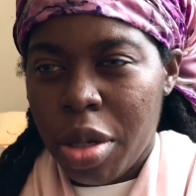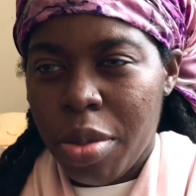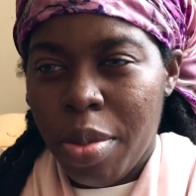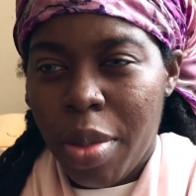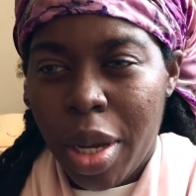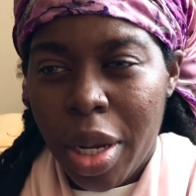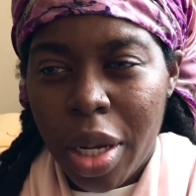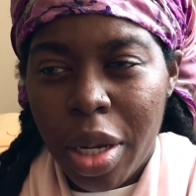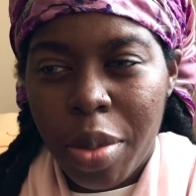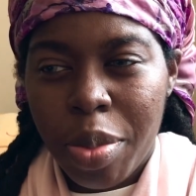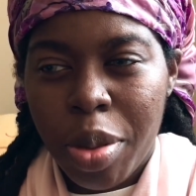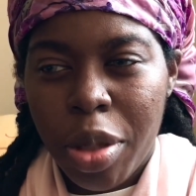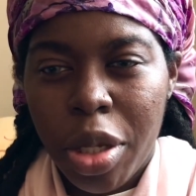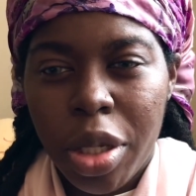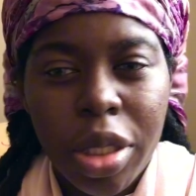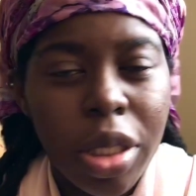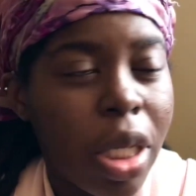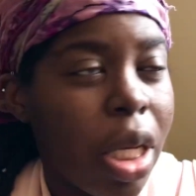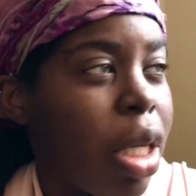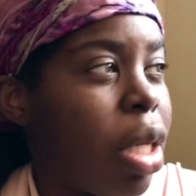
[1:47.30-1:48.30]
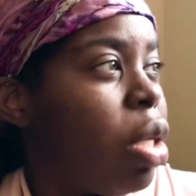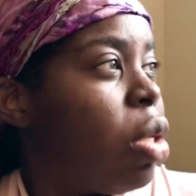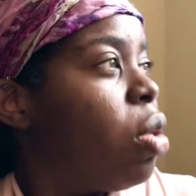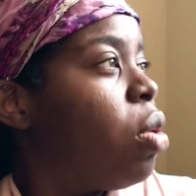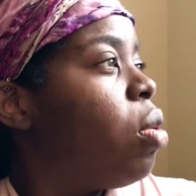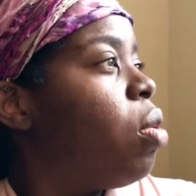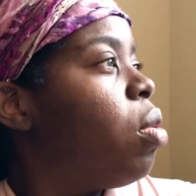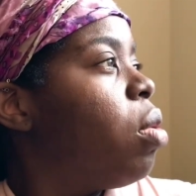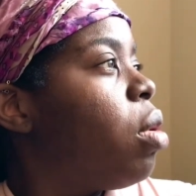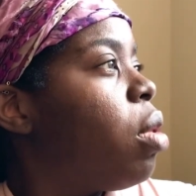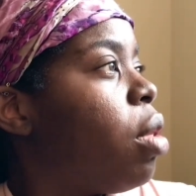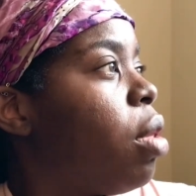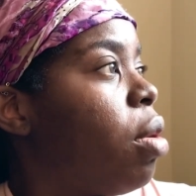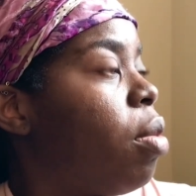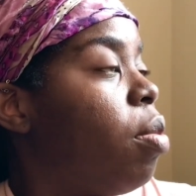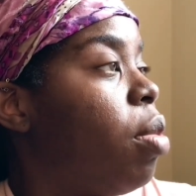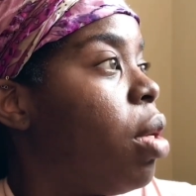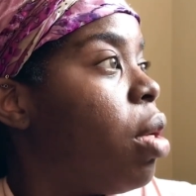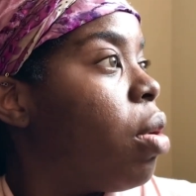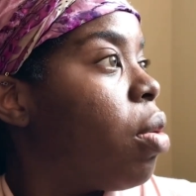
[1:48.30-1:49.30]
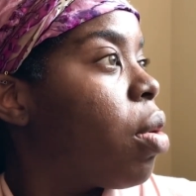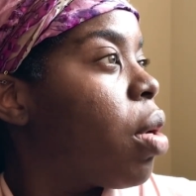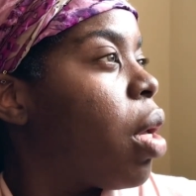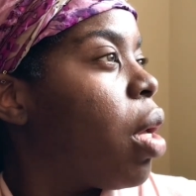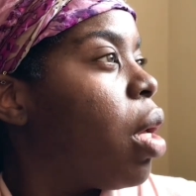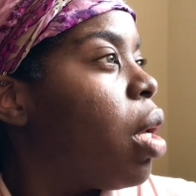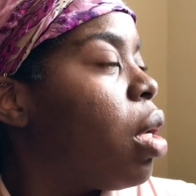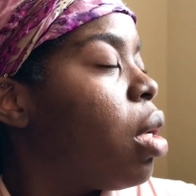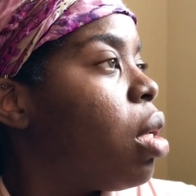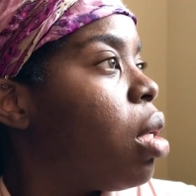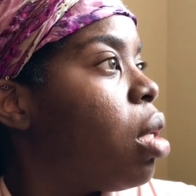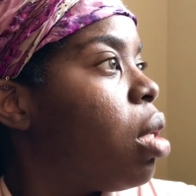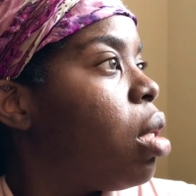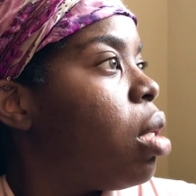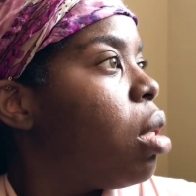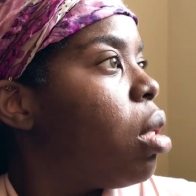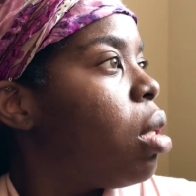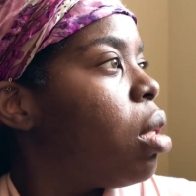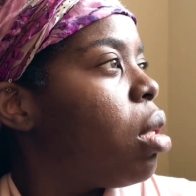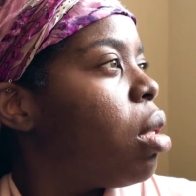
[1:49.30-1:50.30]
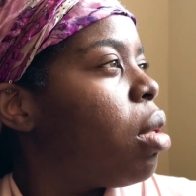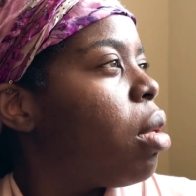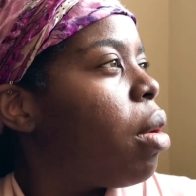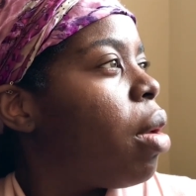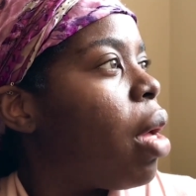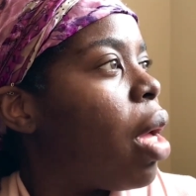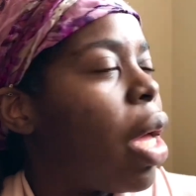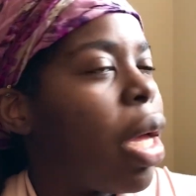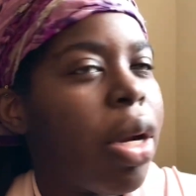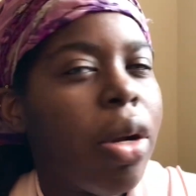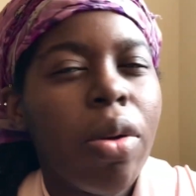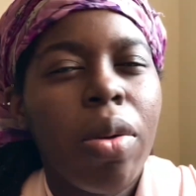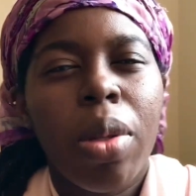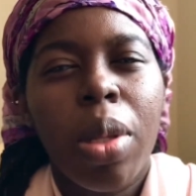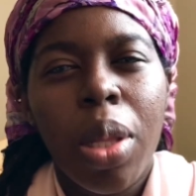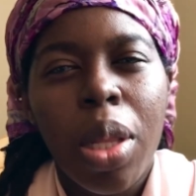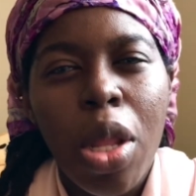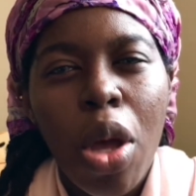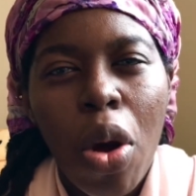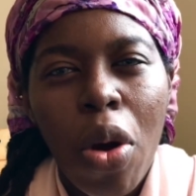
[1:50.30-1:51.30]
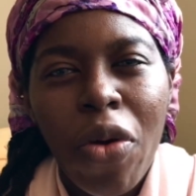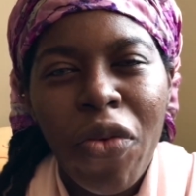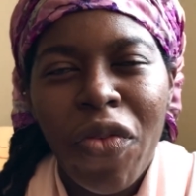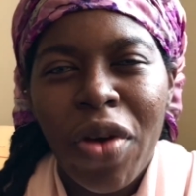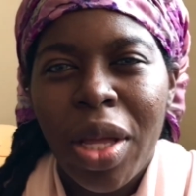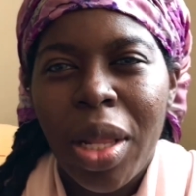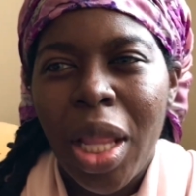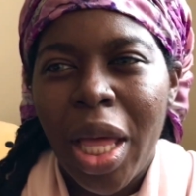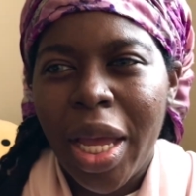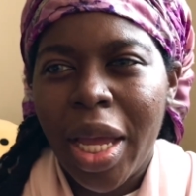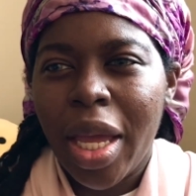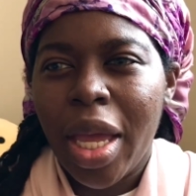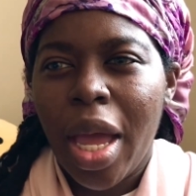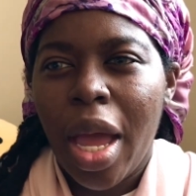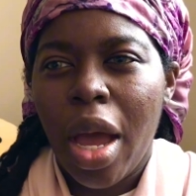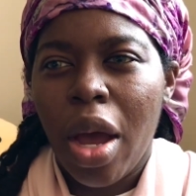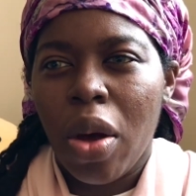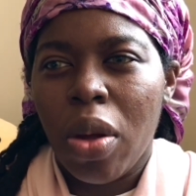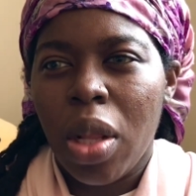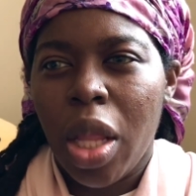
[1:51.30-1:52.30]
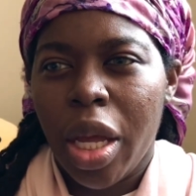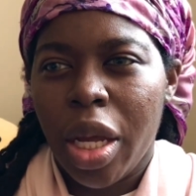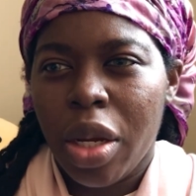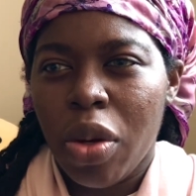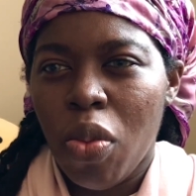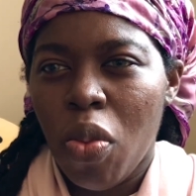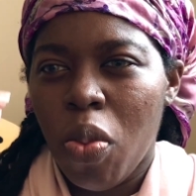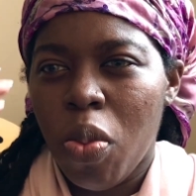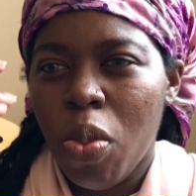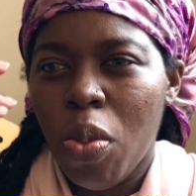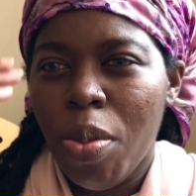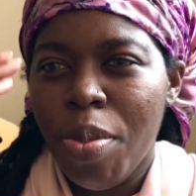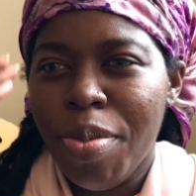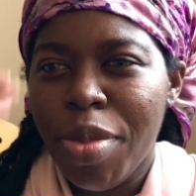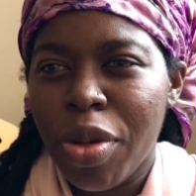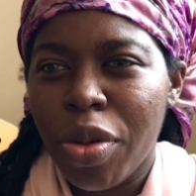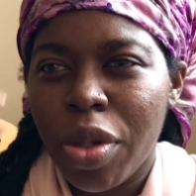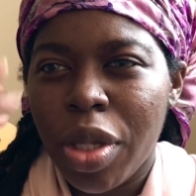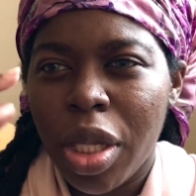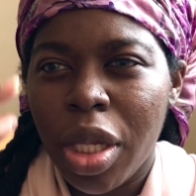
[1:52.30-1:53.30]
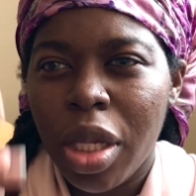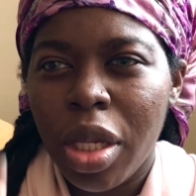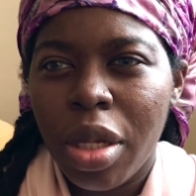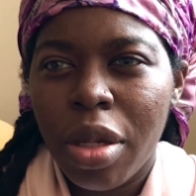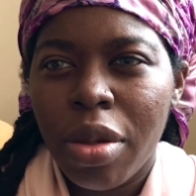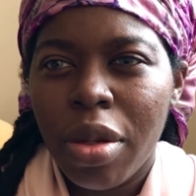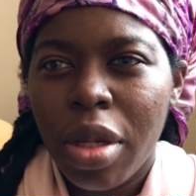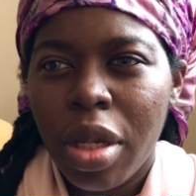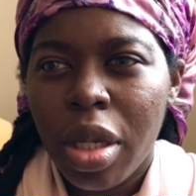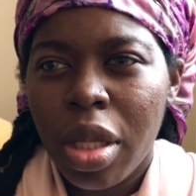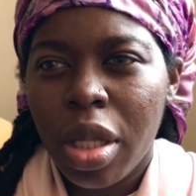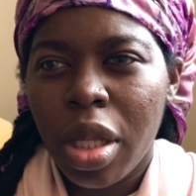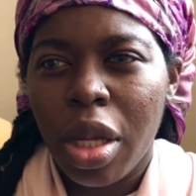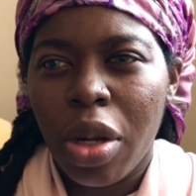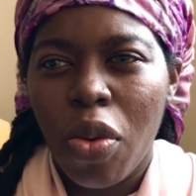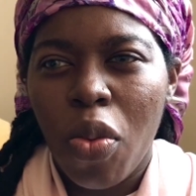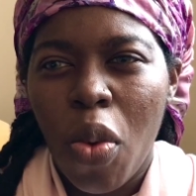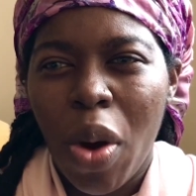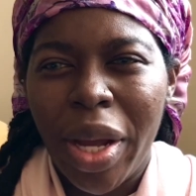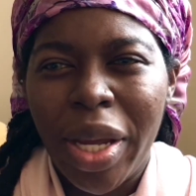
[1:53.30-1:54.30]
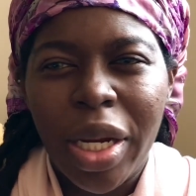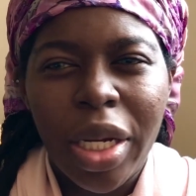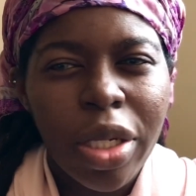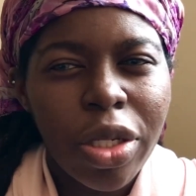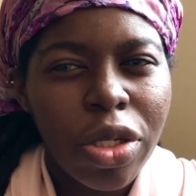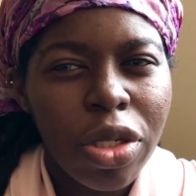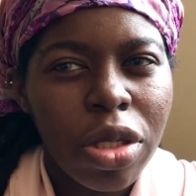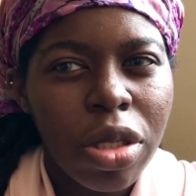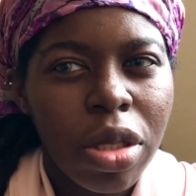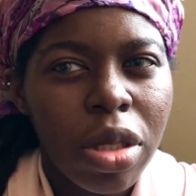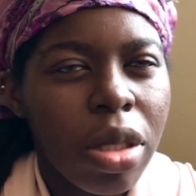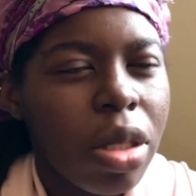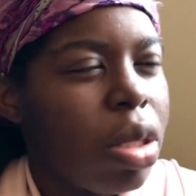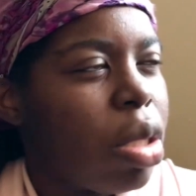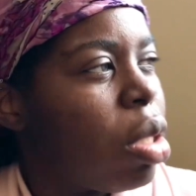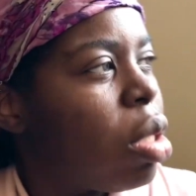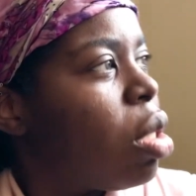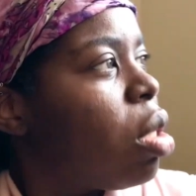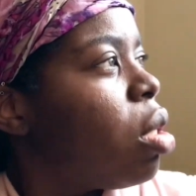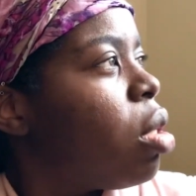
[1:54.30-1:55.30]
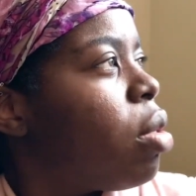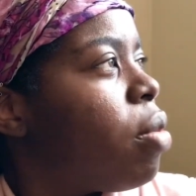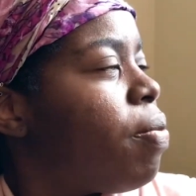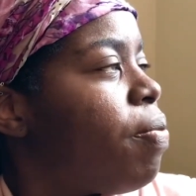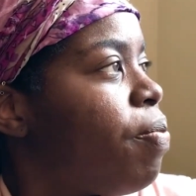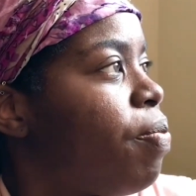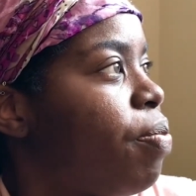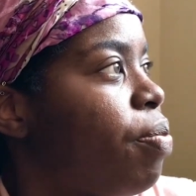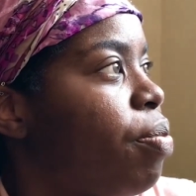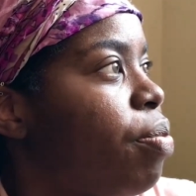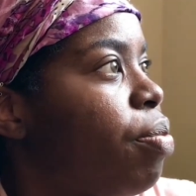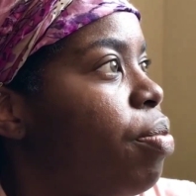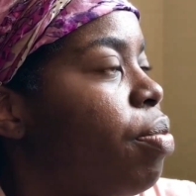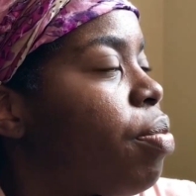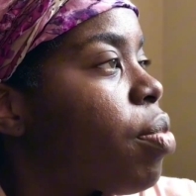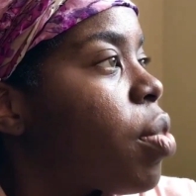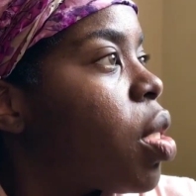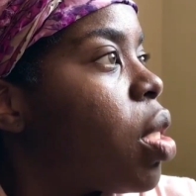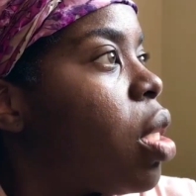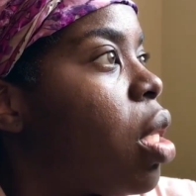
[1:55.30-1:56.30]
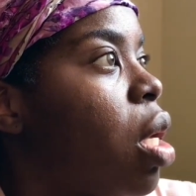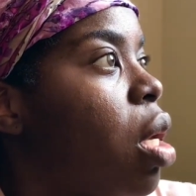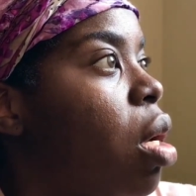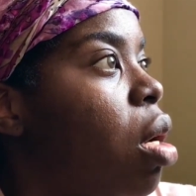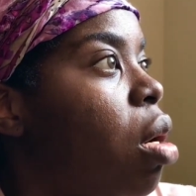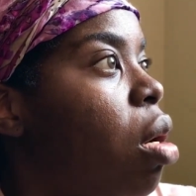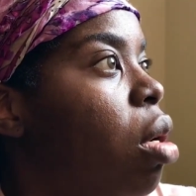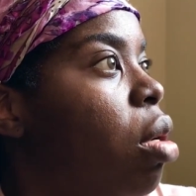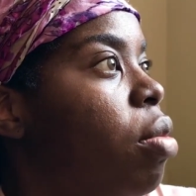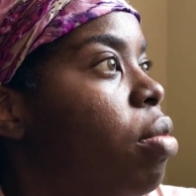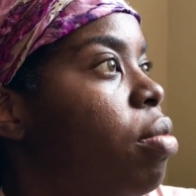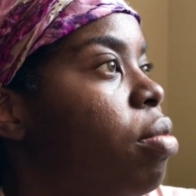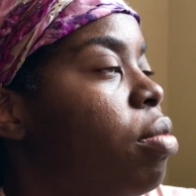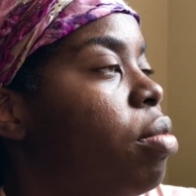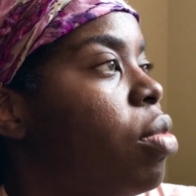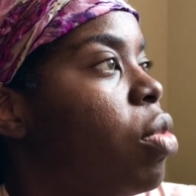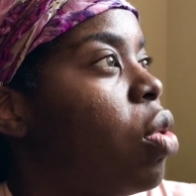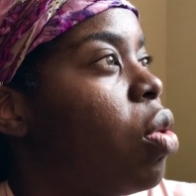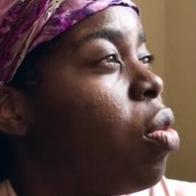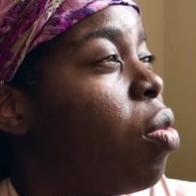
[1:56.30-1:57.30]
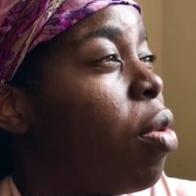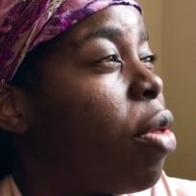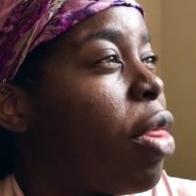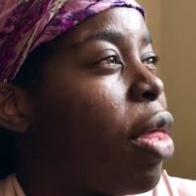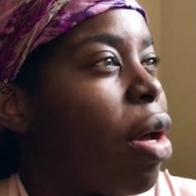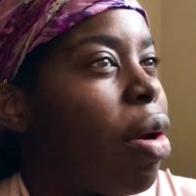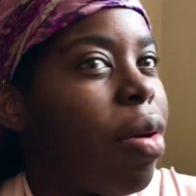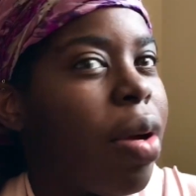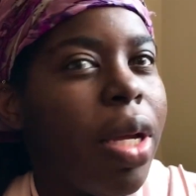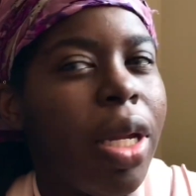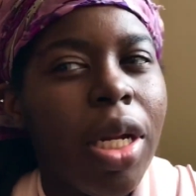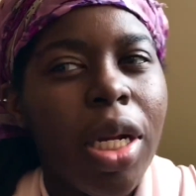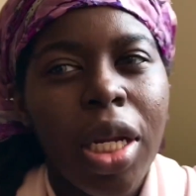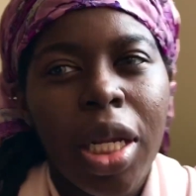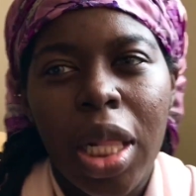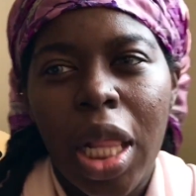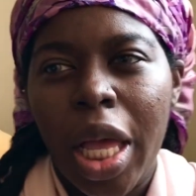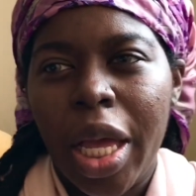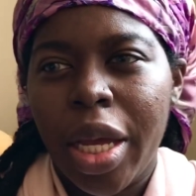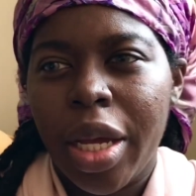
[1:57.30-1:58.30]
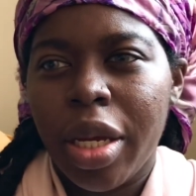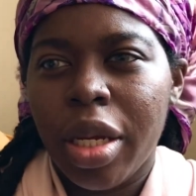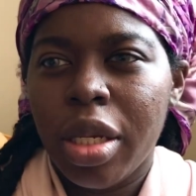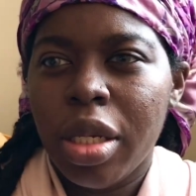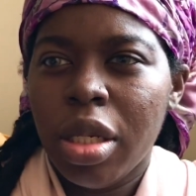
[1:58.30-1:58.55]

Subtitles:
makeup looks I do, they'll be okay. I don't know if I like how like milky, like whitish they are without any like